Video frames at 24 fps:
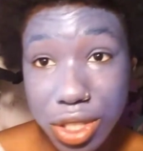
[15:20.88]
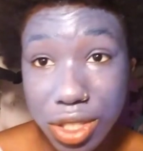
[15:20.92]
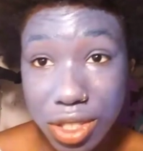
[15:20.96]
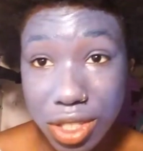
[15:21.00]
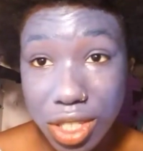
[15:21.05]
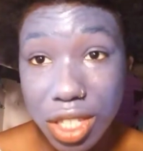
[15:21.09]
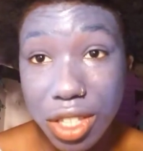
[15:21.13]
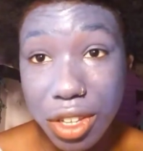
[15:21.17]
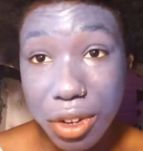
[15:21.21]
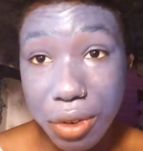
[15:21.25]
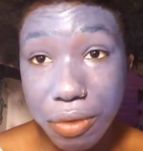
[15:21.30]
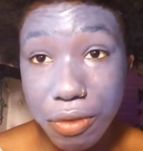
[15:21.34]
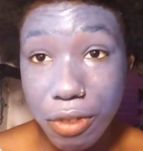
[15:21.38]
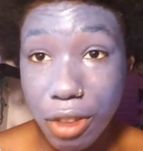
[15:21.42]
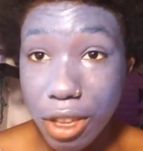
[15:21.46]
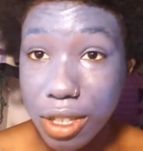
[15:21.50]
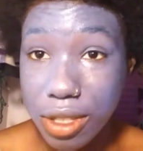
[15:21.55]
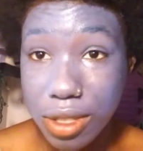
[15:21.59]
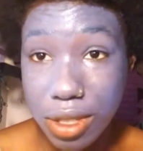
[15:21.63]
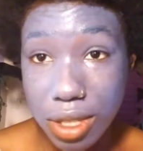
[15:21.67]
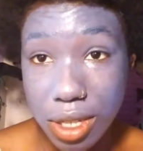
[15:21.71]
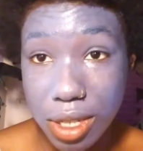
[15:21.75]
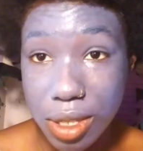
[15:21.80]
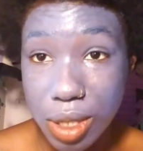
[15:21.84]
see their
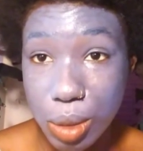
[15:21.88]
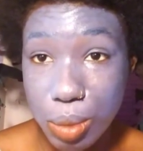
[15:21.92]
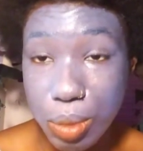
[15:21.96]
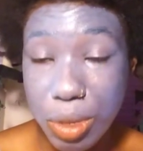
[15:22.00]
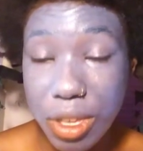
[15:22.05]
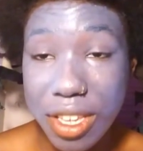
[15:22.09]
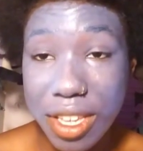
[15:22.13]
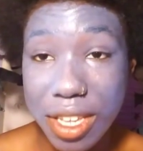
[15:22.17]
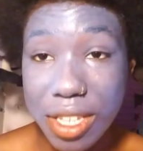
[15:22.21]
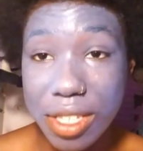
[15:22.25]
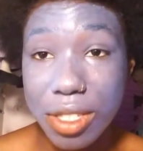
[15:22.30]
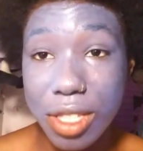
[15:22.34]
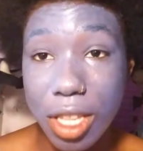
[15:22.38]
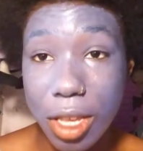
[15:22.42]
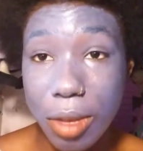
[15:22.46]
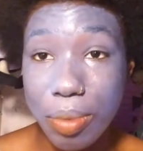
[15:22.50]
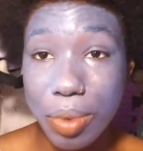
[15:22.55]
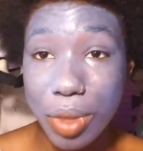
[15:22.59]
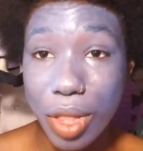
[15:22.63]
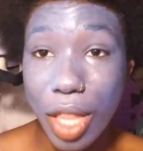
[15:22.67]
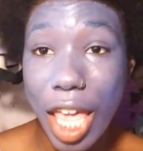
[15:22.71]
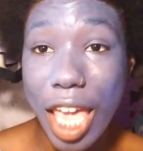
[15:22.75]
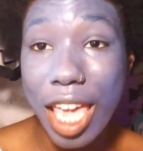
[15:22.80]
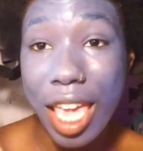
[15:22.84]
faces because they
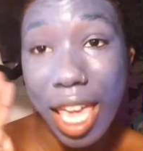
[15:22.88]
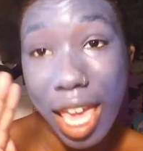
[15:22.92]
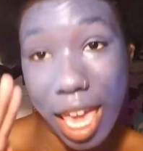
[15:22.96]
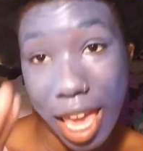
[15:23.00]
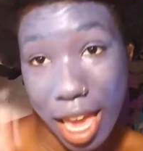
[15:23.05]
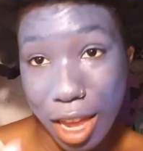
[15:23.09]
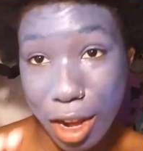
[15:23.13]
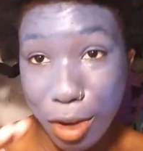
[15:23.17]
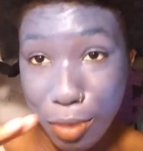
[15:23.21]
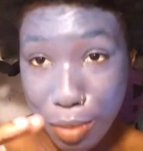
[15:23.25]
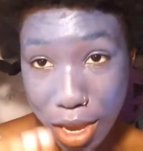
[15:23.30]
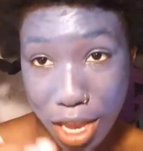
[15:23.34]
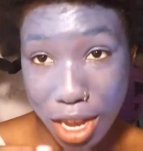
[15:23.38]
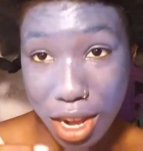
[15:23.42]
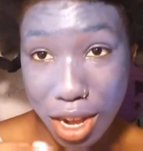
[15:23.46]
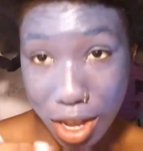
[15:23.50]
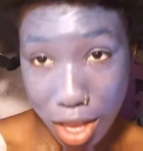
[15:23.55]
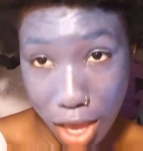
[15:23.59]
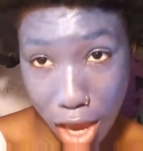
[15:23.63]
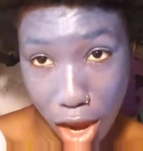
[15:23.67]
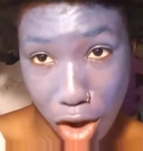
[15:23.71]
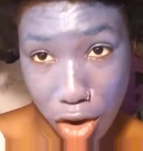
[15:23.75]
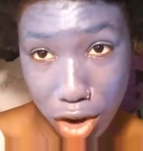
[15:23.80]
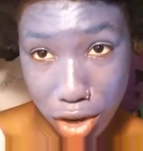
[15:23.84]
play animated
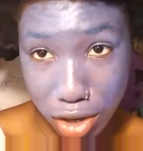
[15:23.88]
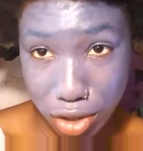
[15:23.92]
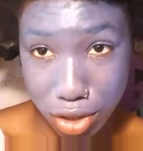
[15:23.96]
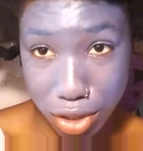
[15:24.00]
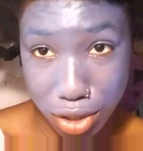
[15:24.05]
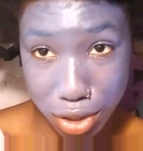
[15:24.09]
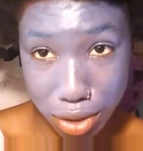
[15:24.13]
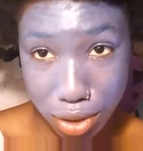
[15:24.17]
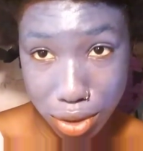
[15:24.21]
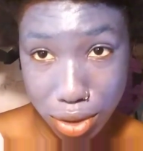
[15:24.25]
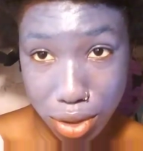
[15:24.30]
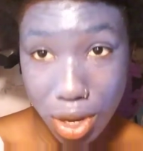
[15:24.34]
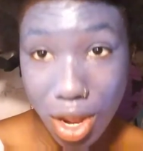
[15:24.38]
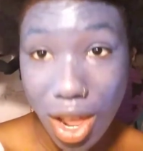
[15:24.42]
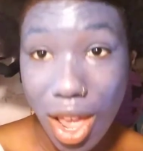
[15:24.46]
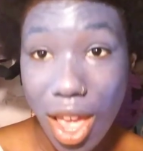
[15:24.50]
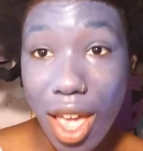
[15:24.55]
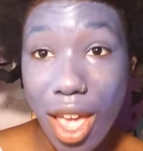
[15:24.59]
characters.